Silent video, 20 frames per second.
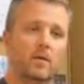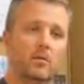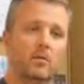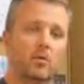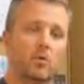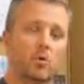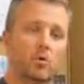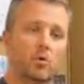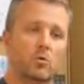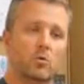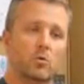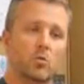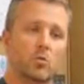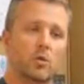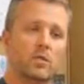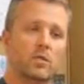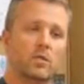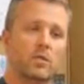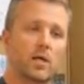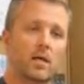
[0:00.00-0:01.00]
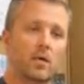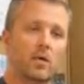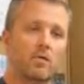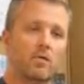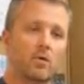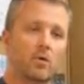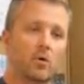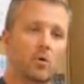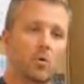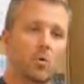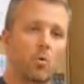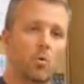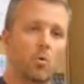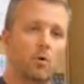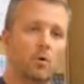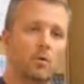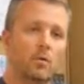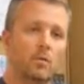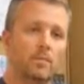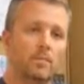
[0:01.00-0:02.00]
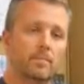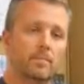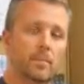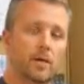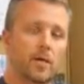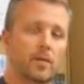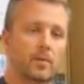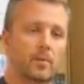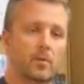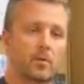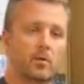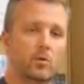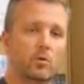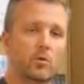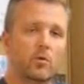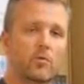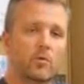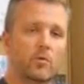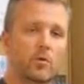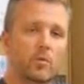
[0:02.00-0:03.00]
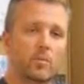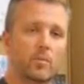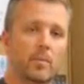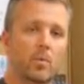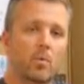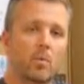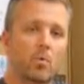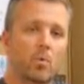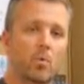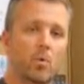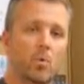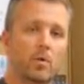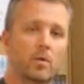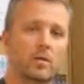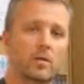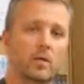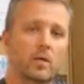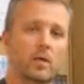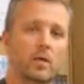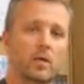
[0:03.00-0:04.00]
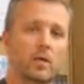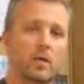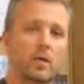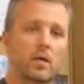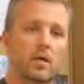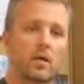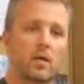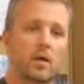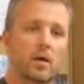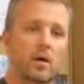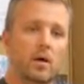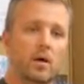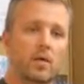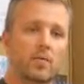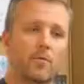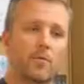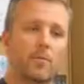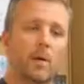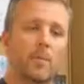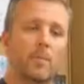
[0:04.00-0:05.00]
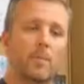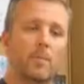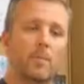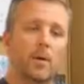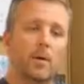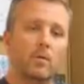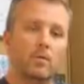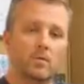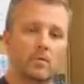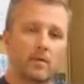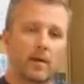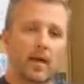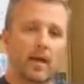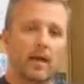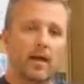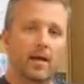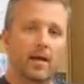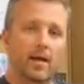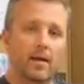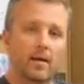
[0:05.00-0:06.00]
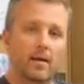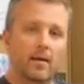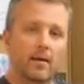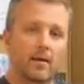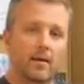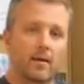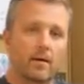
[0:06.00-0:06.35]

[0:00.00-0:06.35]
So on one side of your court, possibly 2 if you're in the middle court, there may be bales of hay